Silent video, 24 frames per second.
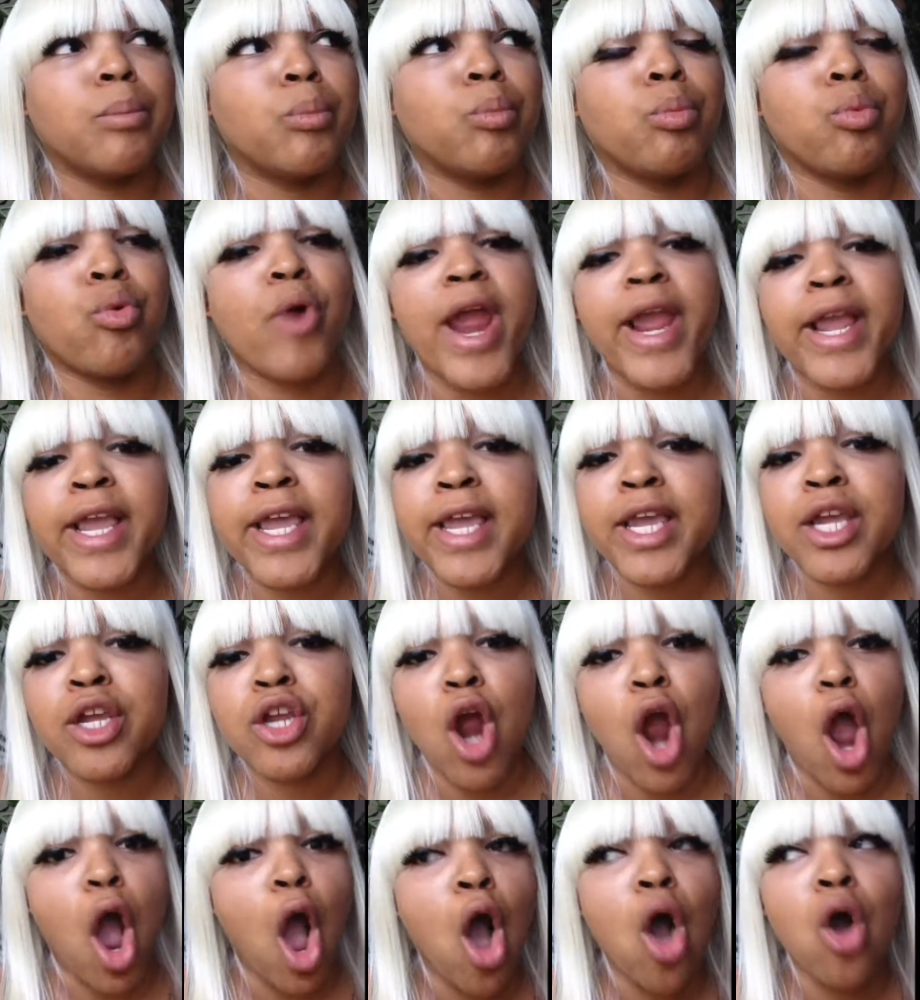Wrecking
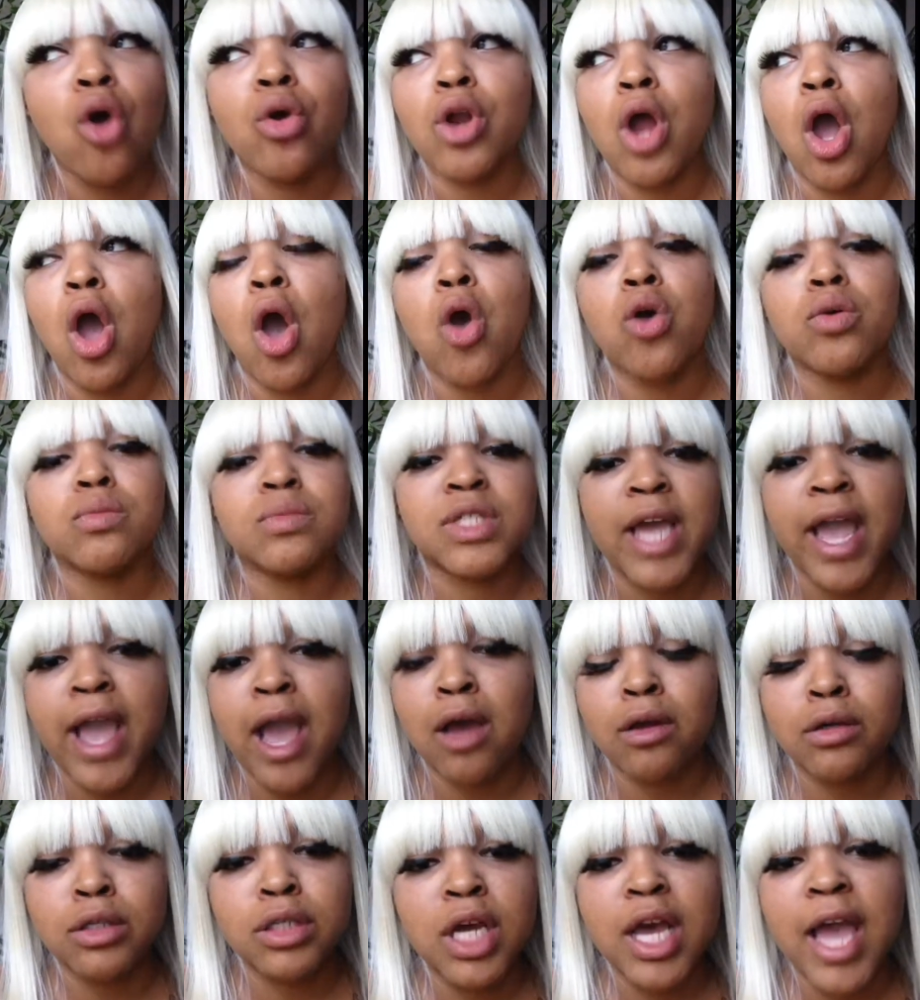your own
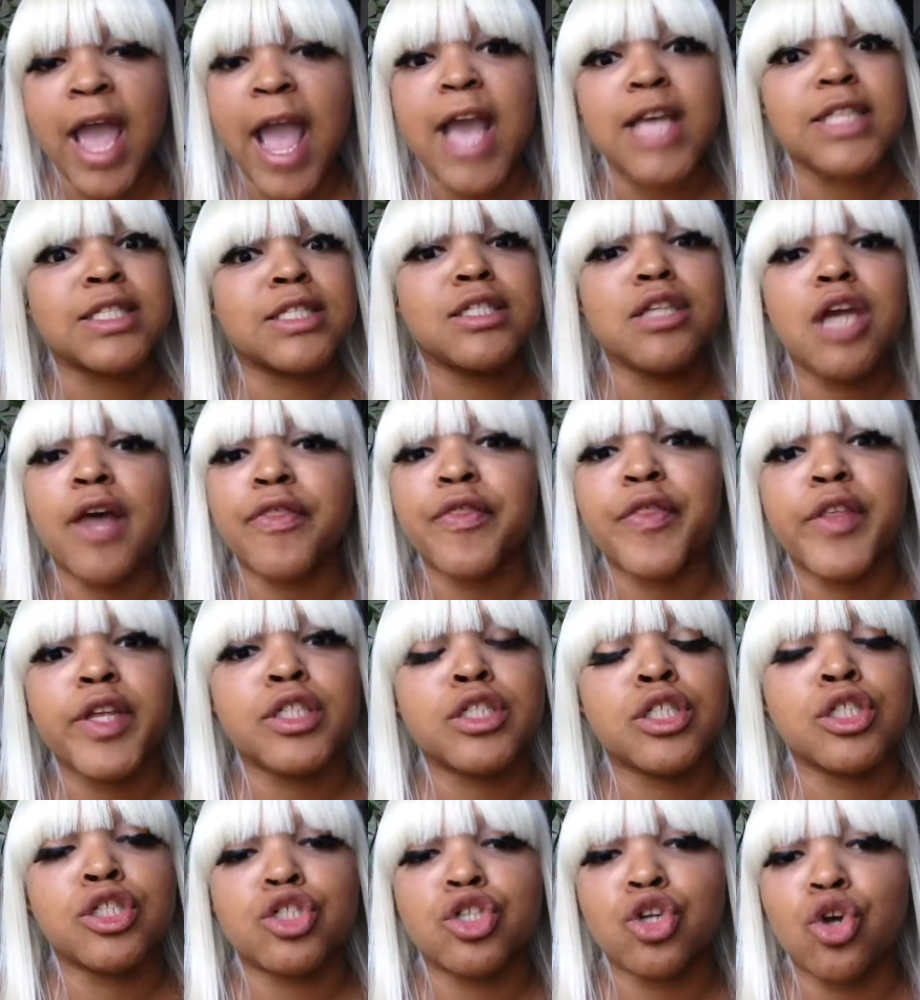hometown has nothing
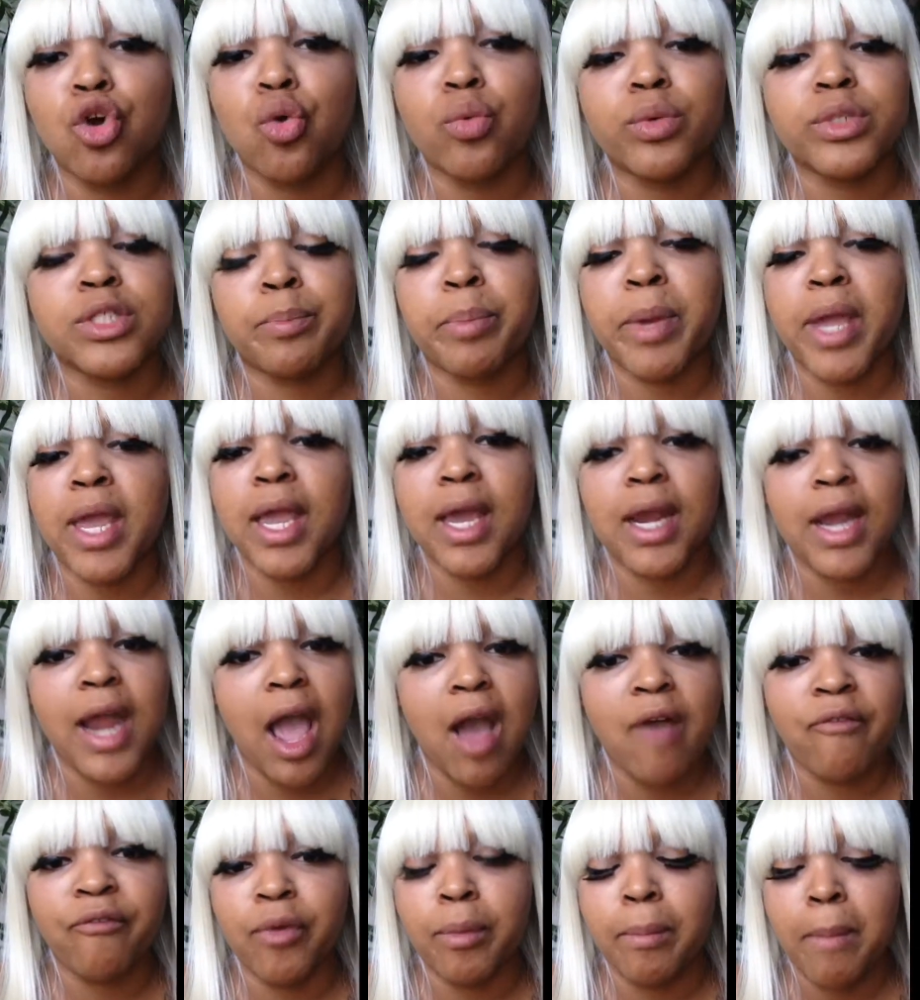to do with speaking
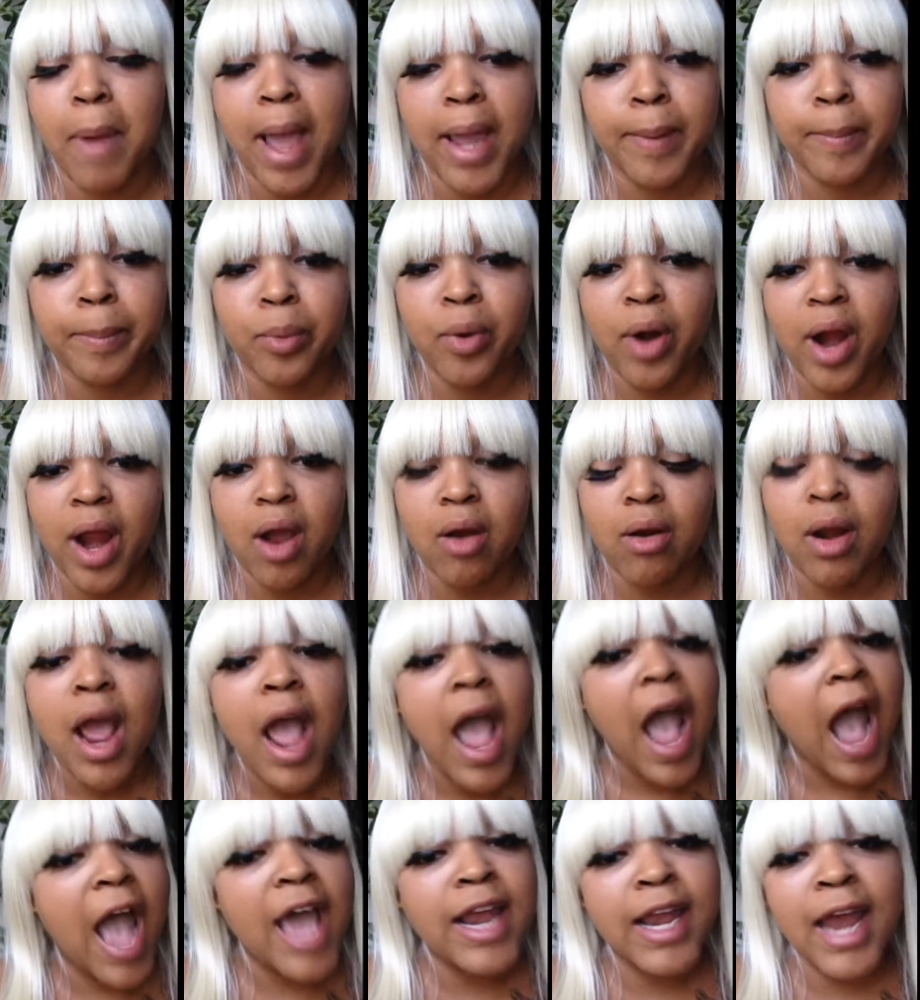out for Mike Brown.
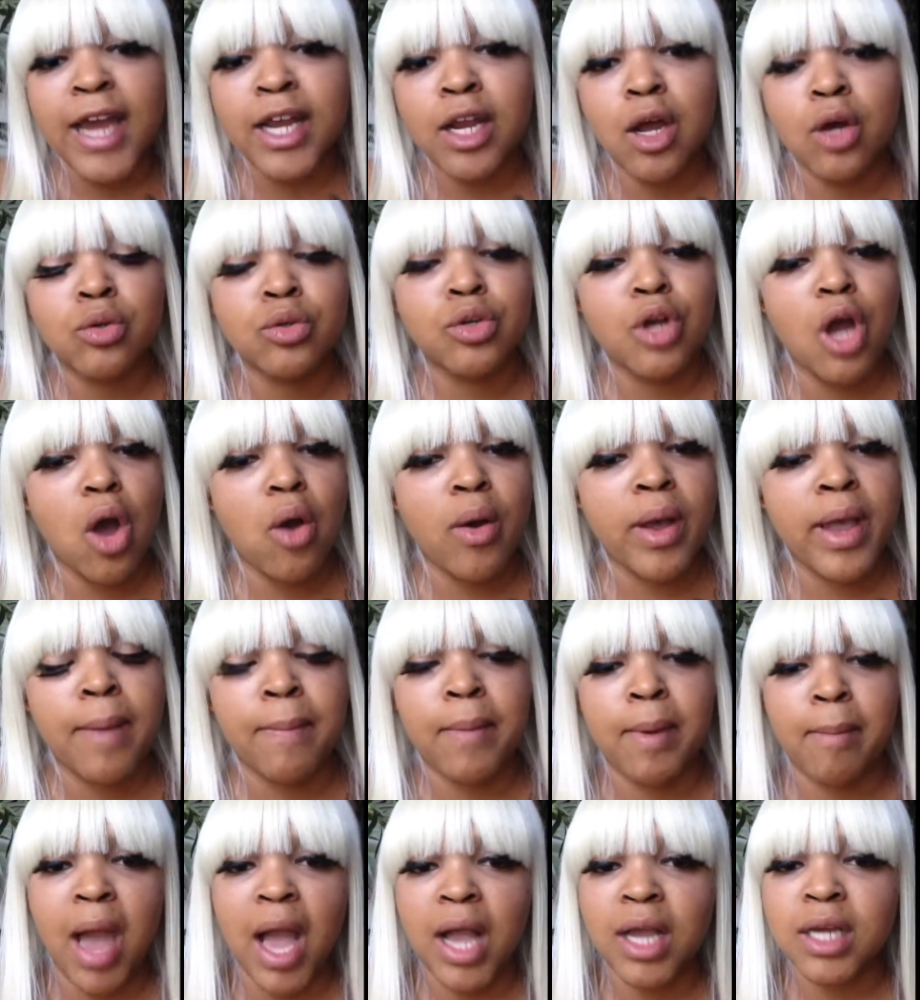And I don't know him,
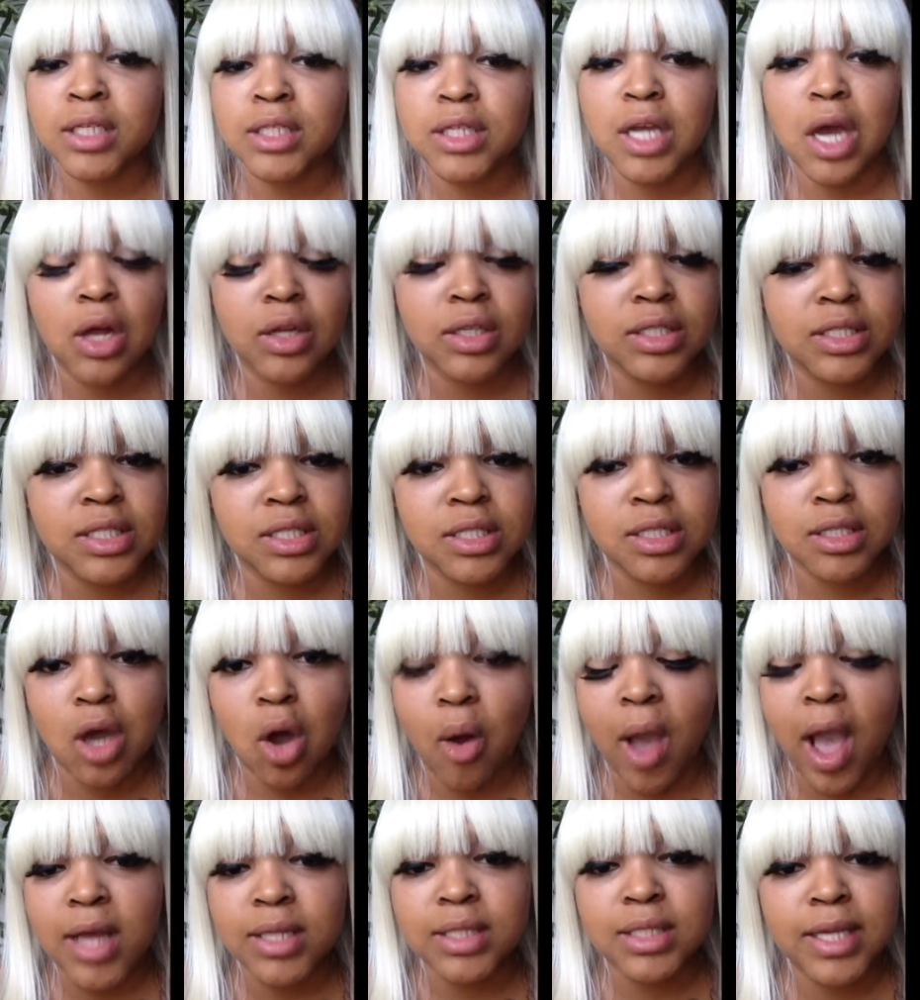and my condolences
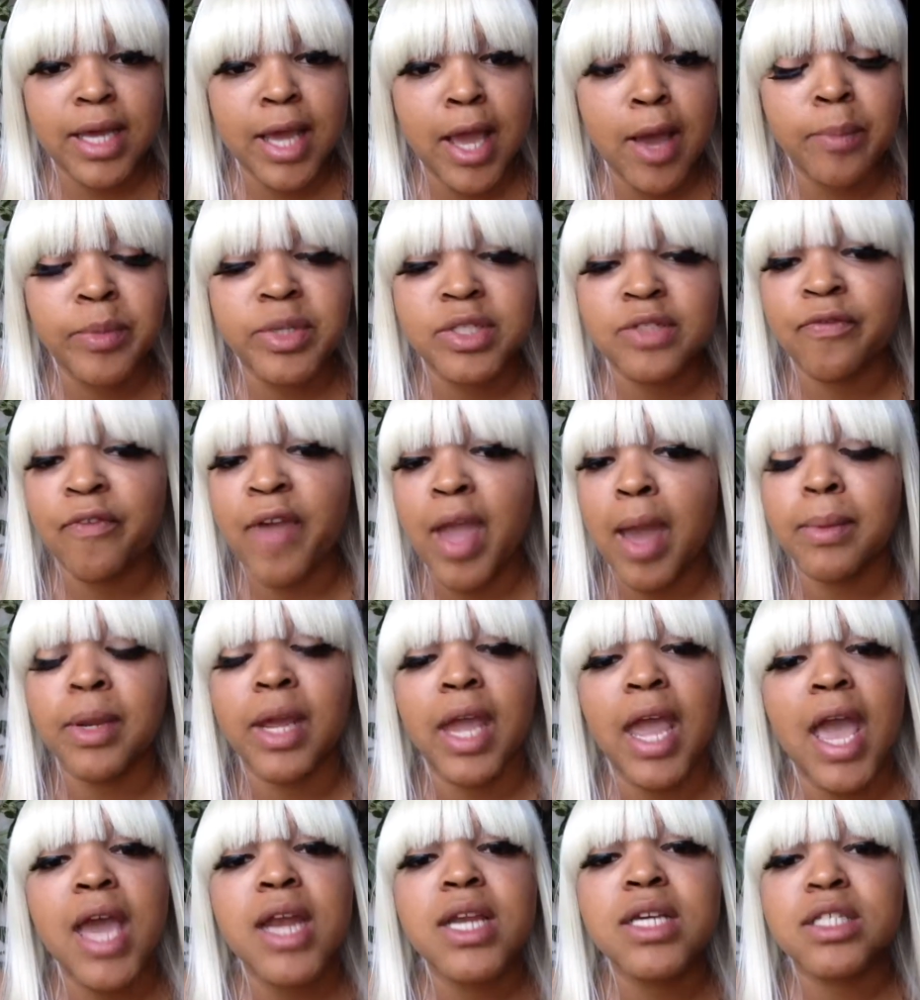go out to him, his
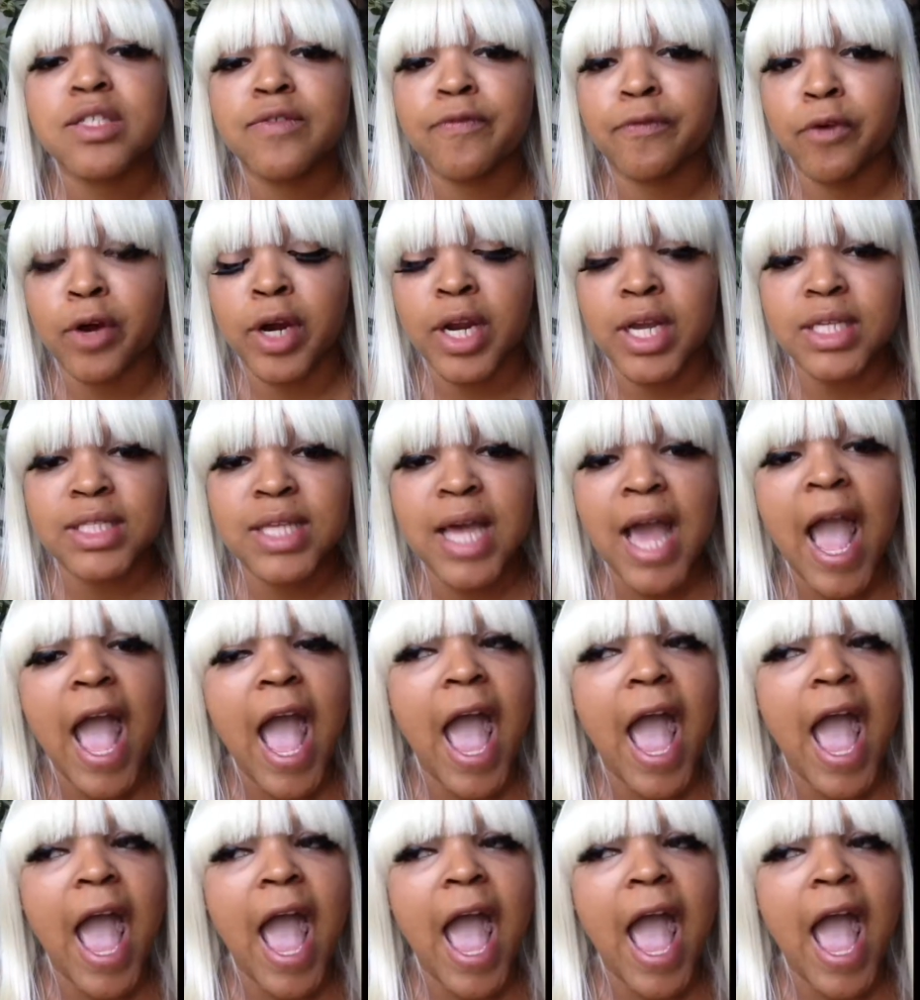family, and his friends.